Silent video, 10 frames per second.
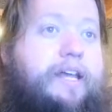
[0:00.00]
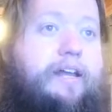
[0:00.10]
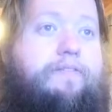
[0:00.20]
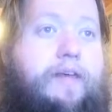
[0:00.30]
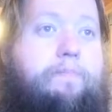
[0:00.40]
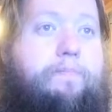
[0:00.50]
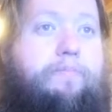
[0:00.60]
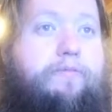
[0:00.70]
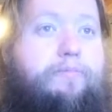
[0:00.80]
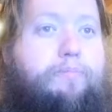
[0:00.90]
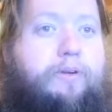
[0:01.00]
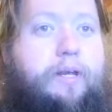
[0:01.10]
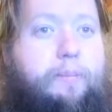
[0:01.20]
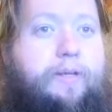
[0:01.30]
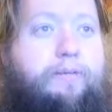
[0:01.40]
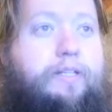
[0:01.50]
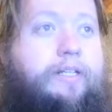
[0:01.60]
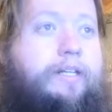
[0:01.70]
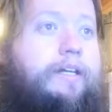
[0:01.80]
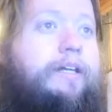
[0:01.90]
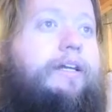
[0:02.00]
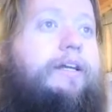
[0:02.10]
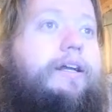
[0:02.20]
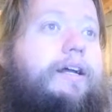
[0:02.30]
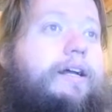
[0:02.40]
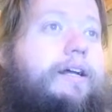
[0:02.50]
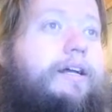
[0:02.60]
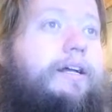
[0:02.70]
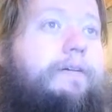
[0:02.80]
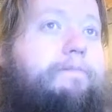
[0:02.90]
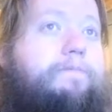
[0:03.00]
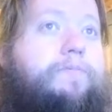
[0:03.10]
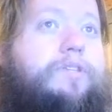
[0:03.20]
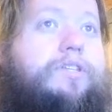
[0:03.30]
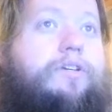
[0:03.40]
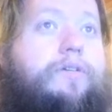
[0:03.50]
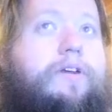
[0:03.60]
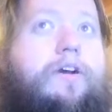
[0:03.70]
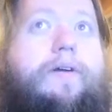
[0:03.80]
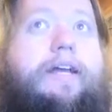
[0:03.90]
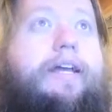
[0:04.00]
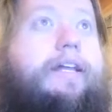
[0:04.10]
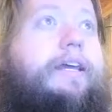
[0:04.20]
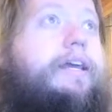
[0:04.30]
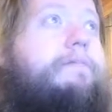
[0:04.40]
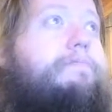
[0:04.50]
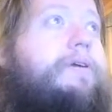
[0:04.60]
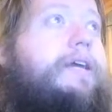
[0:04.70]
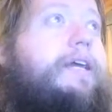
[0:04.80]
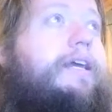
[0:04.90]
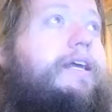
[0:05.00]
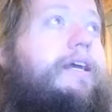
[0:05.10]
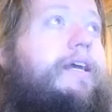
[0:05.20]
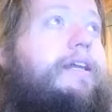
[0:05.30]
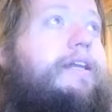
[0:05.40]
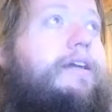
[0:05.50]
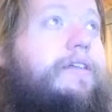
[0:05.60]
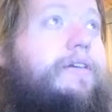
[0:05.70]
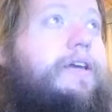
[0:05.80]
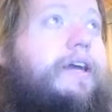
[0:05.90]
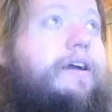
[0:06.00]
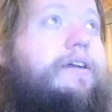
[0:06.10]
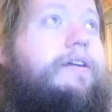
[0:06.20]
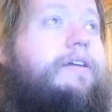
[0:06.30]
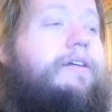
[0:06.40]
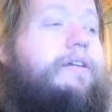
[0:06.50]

of that pre-built. To go ahead and bring in another character,